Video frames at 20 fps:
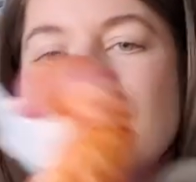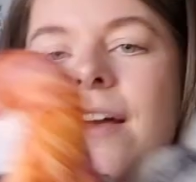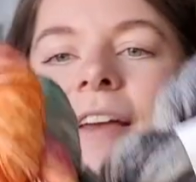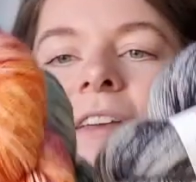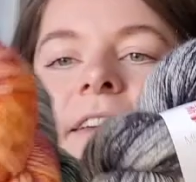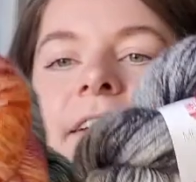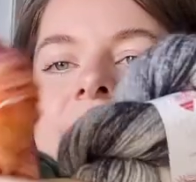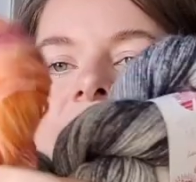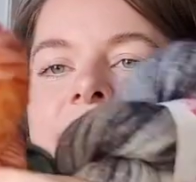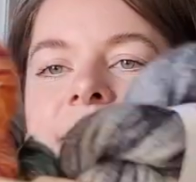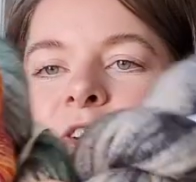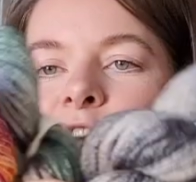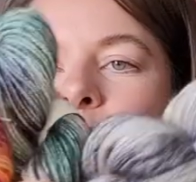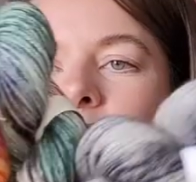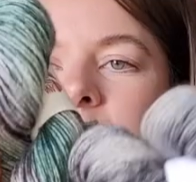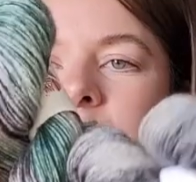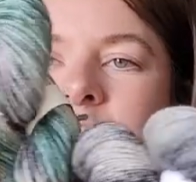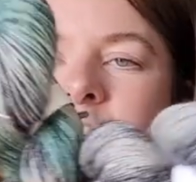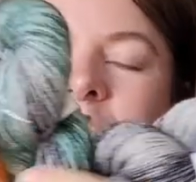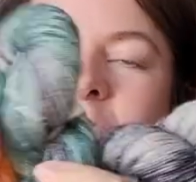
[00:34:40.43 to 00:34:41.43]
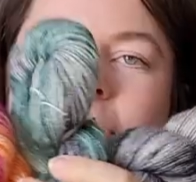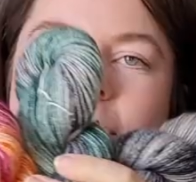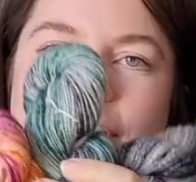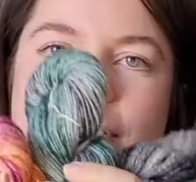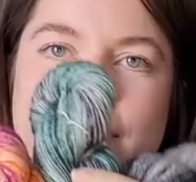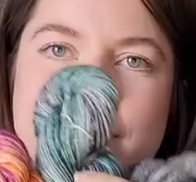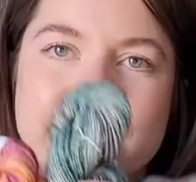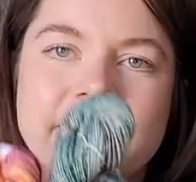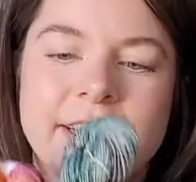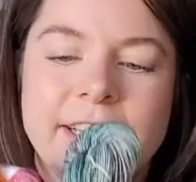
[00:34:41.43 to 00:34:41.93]
yarn collection
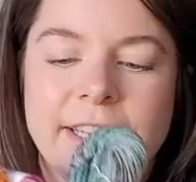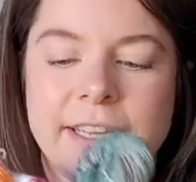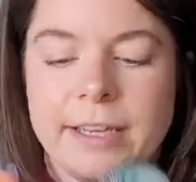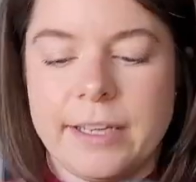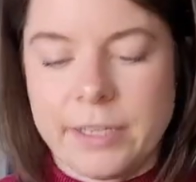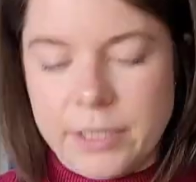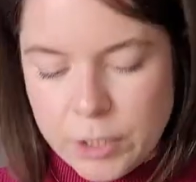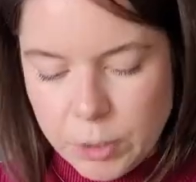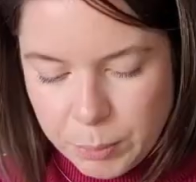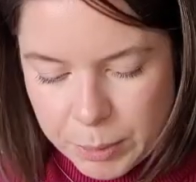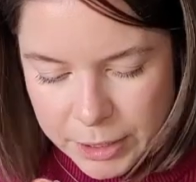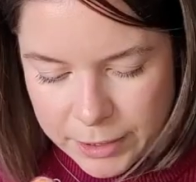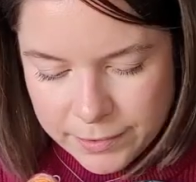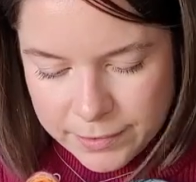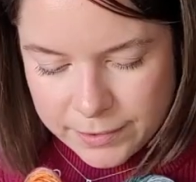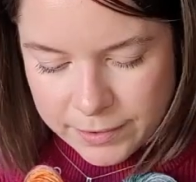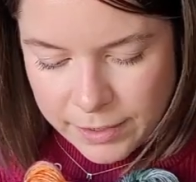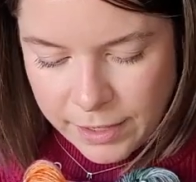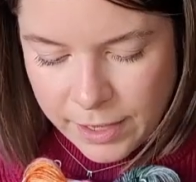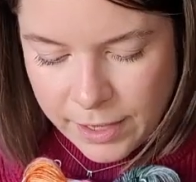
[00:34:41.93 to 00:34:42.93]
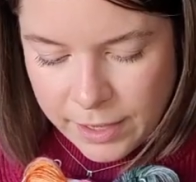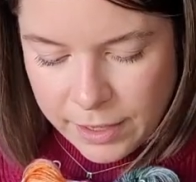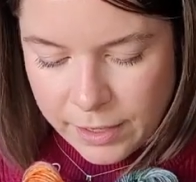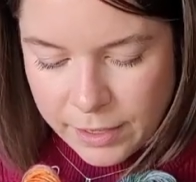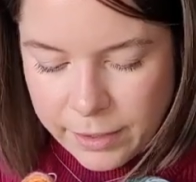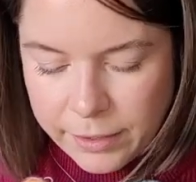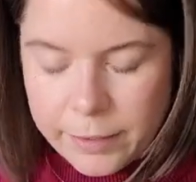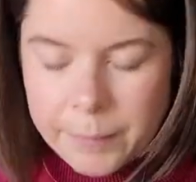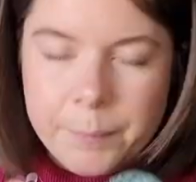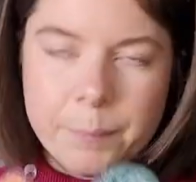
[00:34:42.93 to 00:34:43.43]
a little bit.
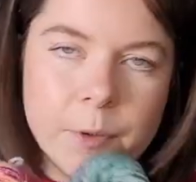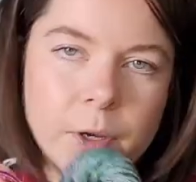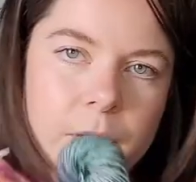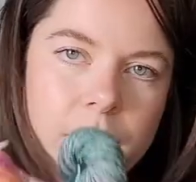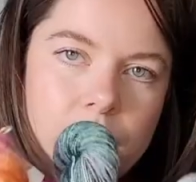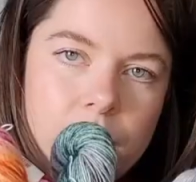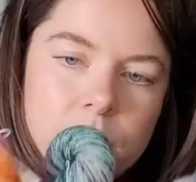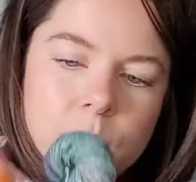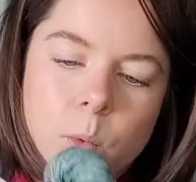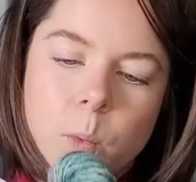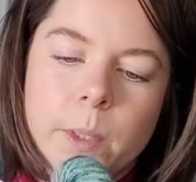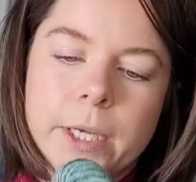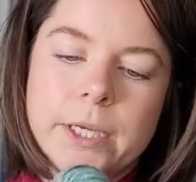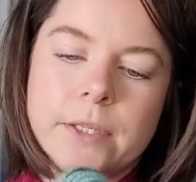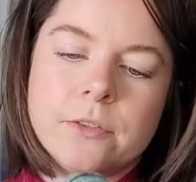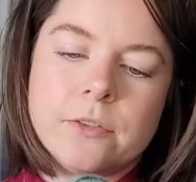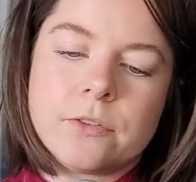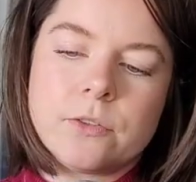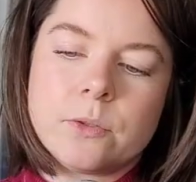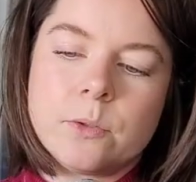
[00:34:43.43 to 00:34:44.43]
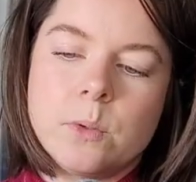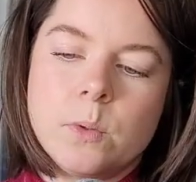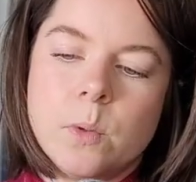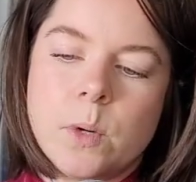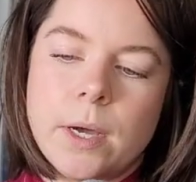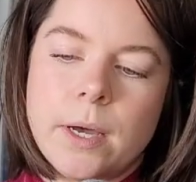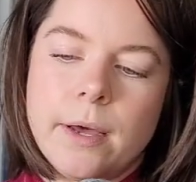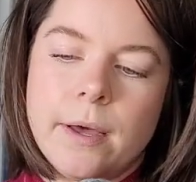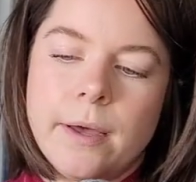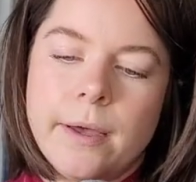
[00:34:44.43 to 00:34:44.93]
I can't wait
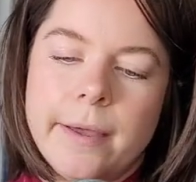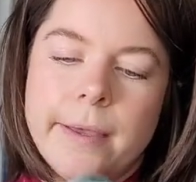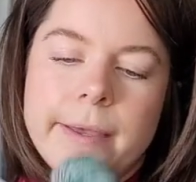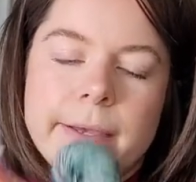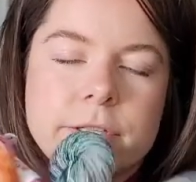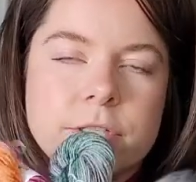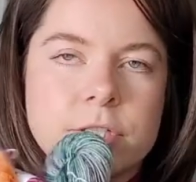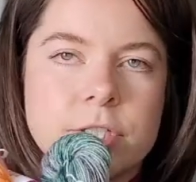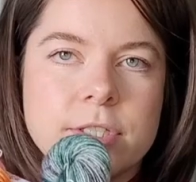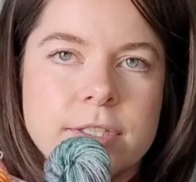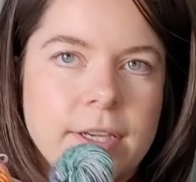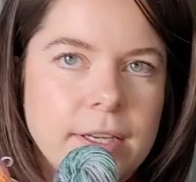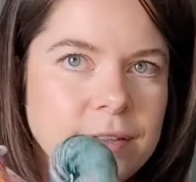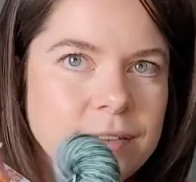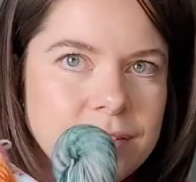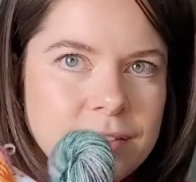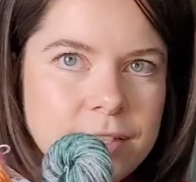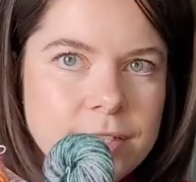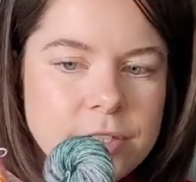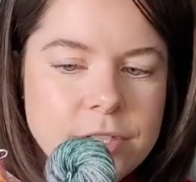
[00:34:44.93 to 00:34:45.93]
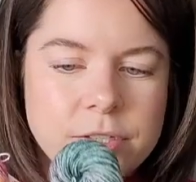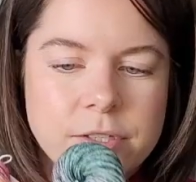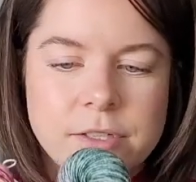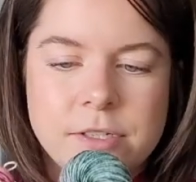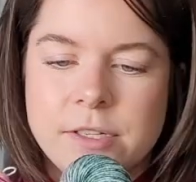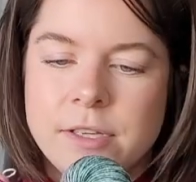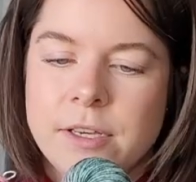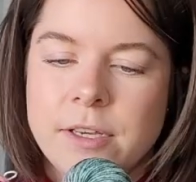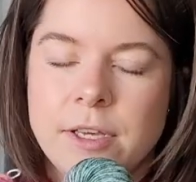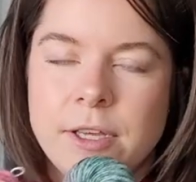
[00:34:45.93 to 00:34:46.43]
to extend this
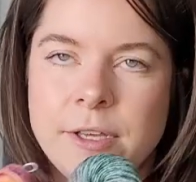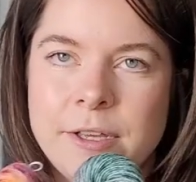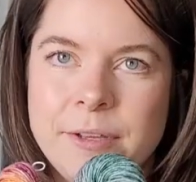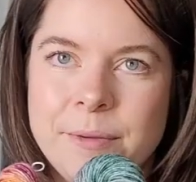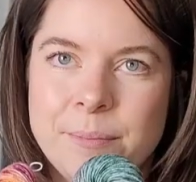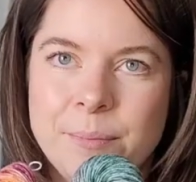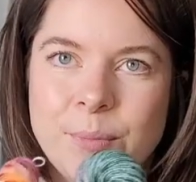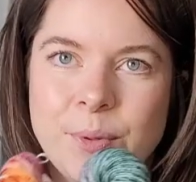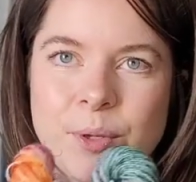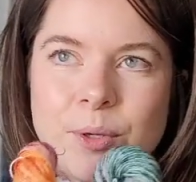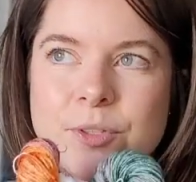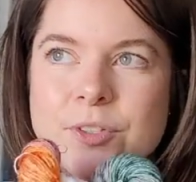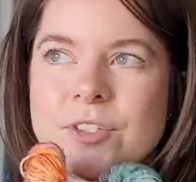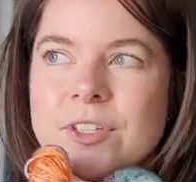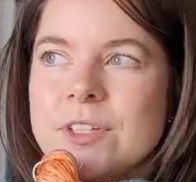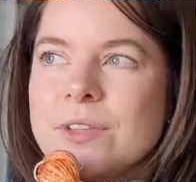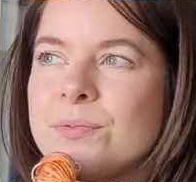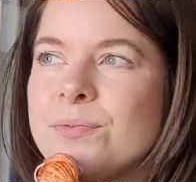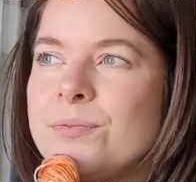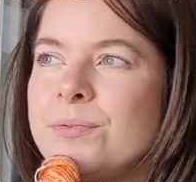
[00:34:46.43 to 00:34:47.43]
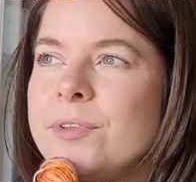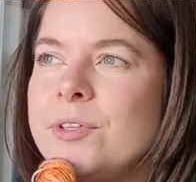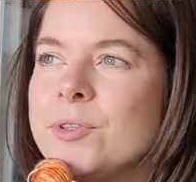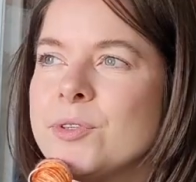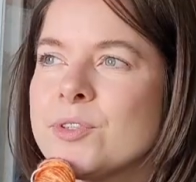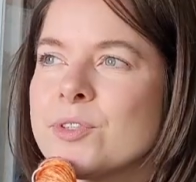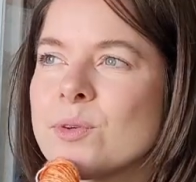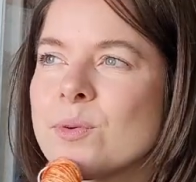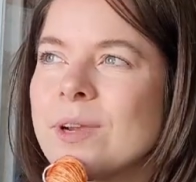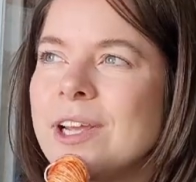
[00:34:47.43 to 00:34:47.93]
because it
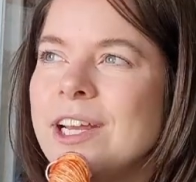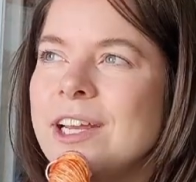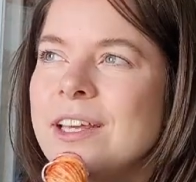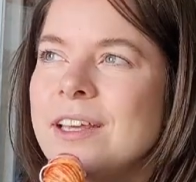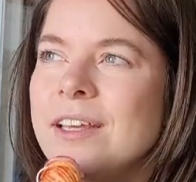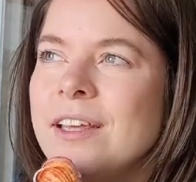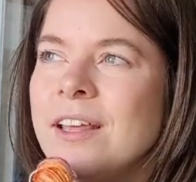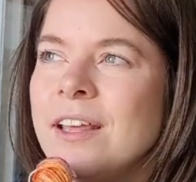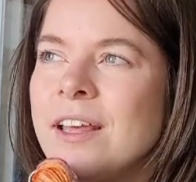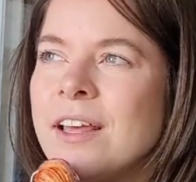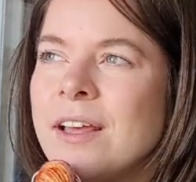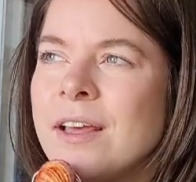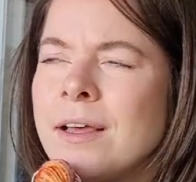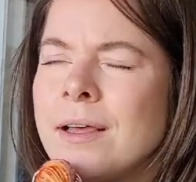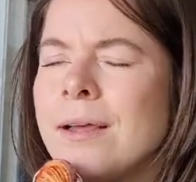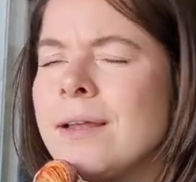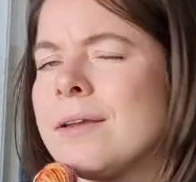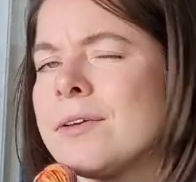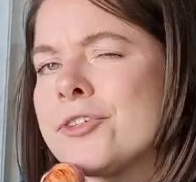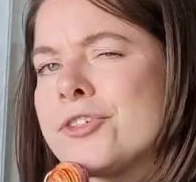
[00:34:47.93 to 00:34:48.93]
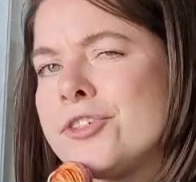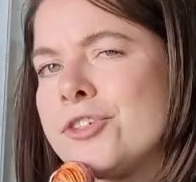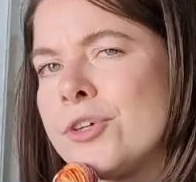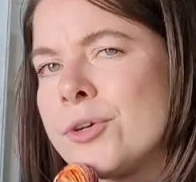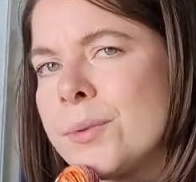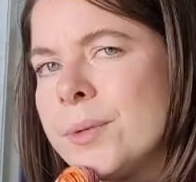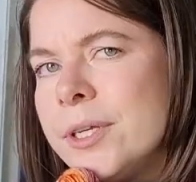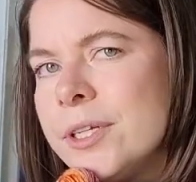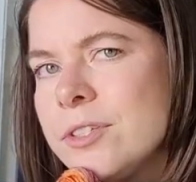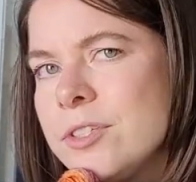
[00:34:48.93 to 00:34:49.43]
feels really
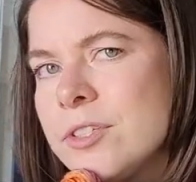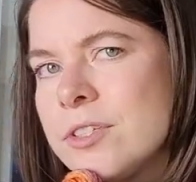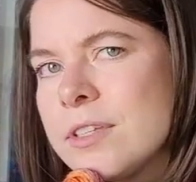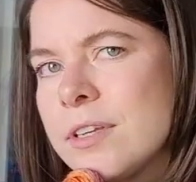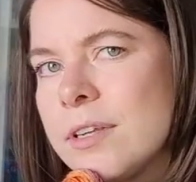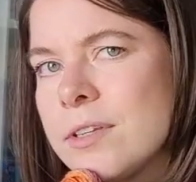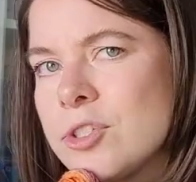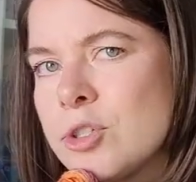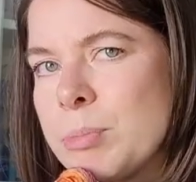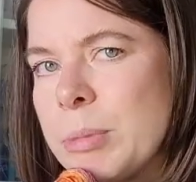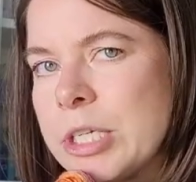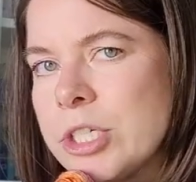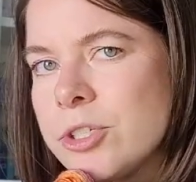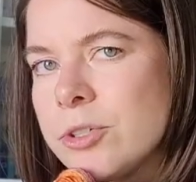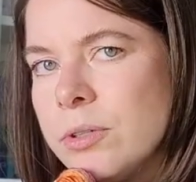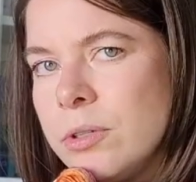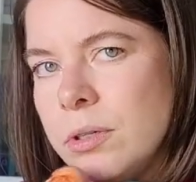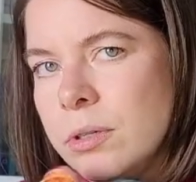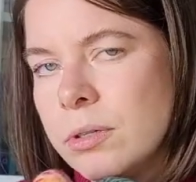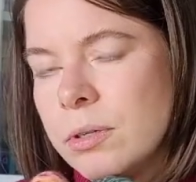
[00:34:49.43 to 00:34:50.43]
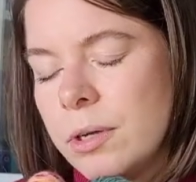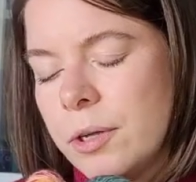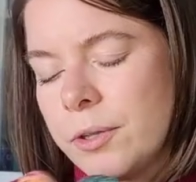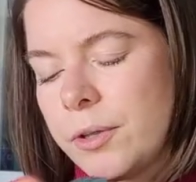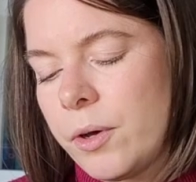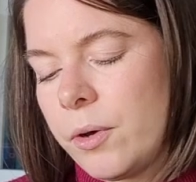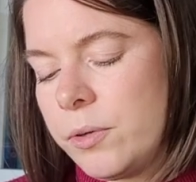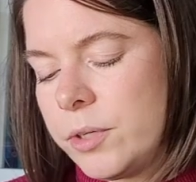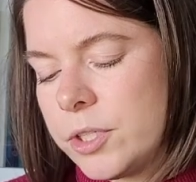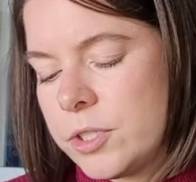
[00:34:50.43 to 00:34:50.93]
luxurious and special.
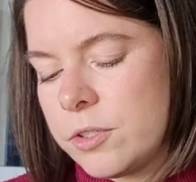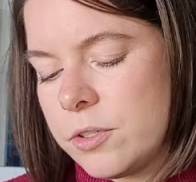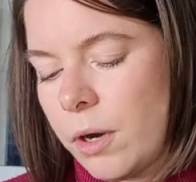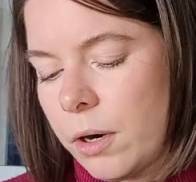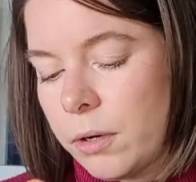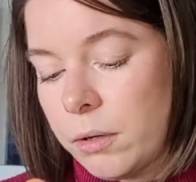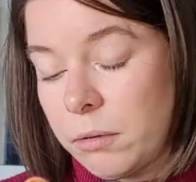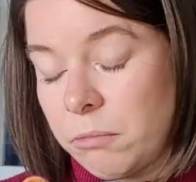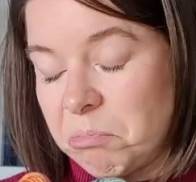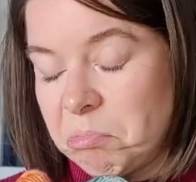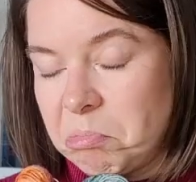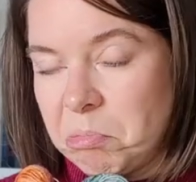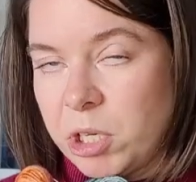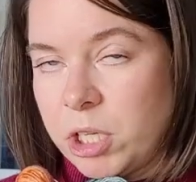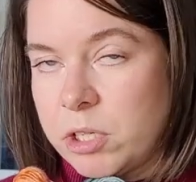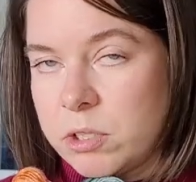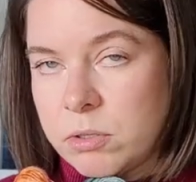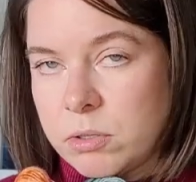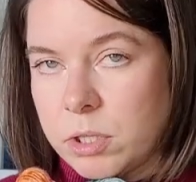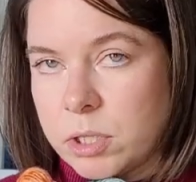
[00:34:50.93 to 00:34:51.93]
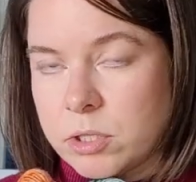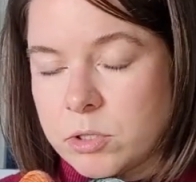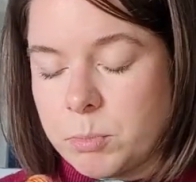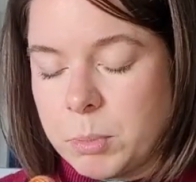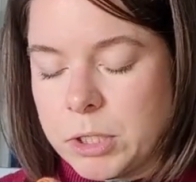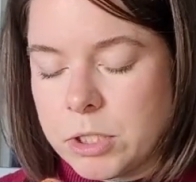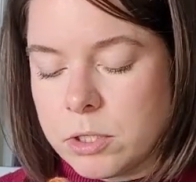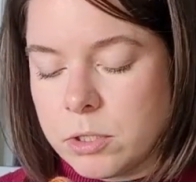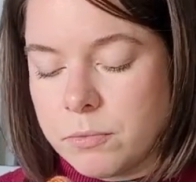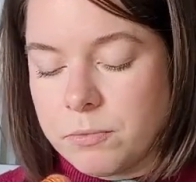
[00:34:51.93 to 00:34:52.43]
Although this yarn isn't
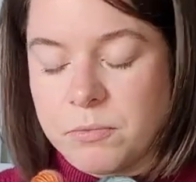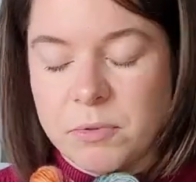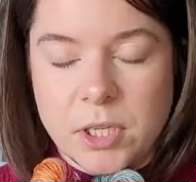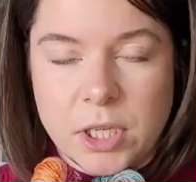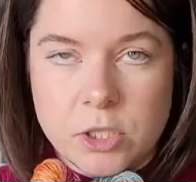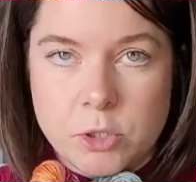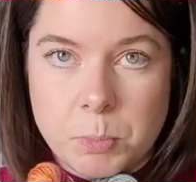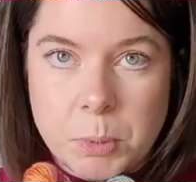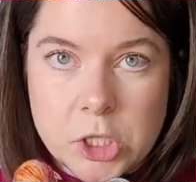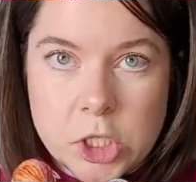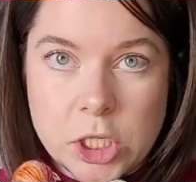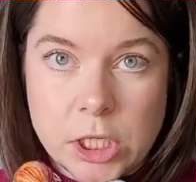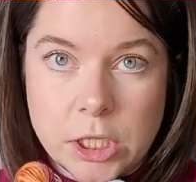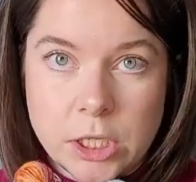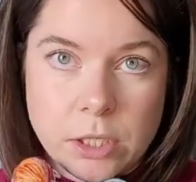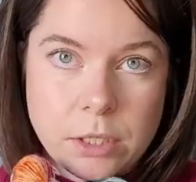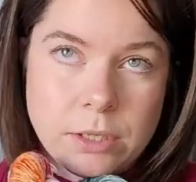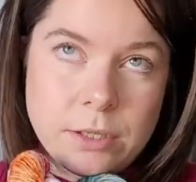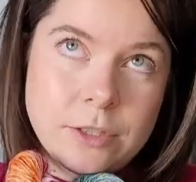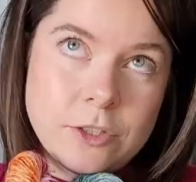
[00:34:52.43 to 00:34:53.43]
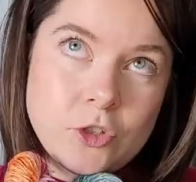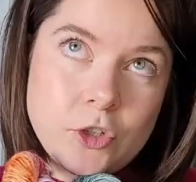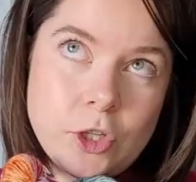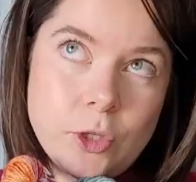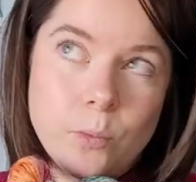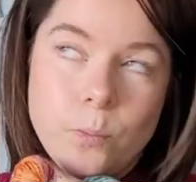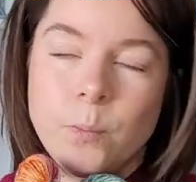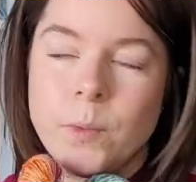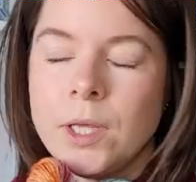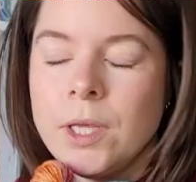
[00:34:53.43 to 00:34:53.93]
expensive, especially in the sale,